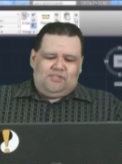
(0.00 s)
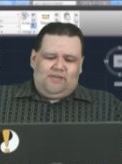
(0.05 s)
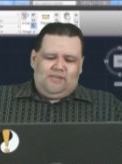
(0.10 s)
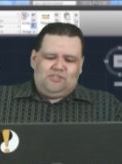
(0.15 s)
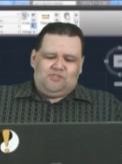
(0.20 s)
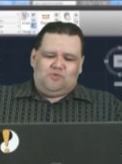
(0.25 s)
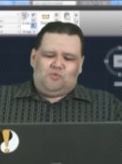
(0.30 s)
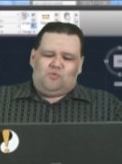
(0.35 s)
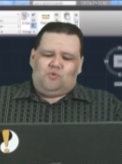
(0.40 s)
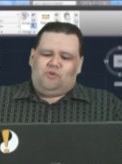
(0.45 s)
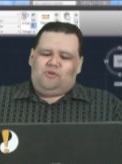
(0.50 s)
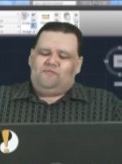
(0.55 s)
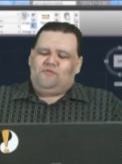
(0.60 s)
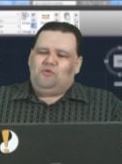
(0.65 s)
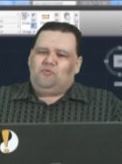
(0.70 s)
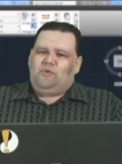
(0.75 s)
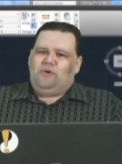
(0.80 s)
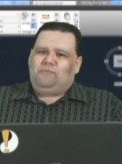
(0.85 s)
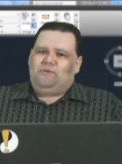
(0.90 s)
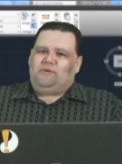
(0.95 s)
To change the order
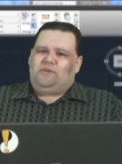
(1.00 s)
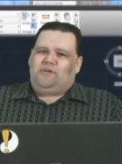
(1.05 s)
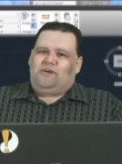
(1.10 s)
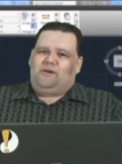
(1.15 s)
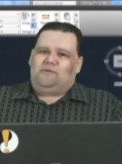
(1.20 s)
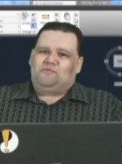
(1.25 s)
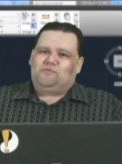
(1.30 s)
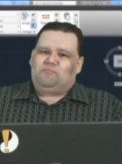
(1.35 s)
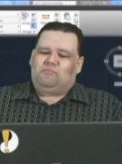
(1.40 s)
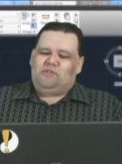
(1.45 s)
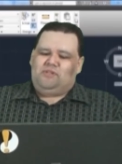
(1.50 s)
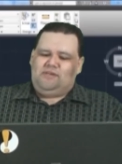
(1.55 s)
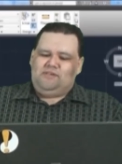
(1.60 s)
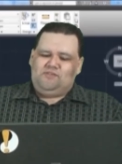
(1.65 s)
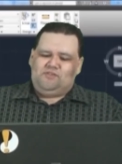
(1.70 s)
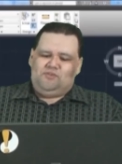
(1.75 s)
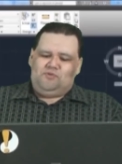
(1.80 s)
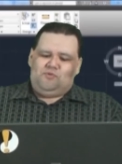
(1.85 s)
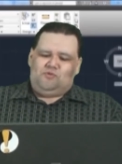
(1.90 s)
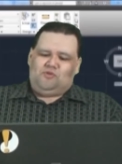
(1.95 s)
of your ribbon tabs,
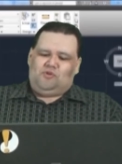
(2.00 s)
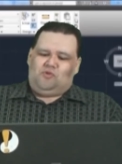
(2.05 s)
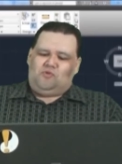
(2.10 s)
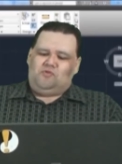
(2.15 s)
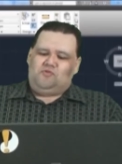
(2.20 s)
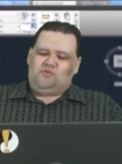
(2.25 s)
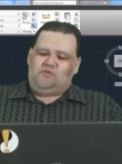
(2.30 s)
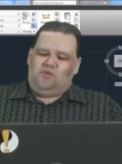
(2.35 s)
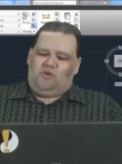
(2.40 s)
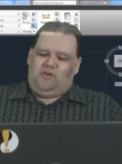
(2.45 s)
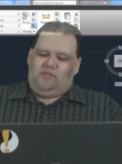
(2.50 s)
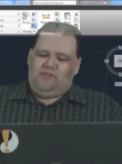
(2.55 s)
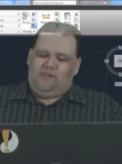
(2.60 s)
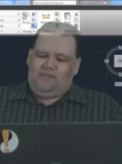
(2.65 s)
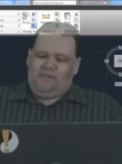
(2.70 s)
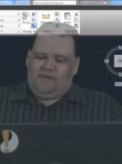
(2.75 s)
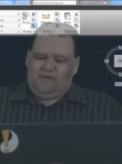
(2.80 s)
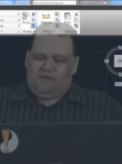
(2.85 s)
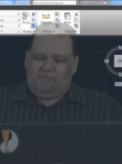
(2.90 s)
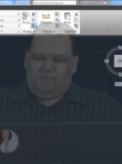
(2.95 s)
place your cursor on the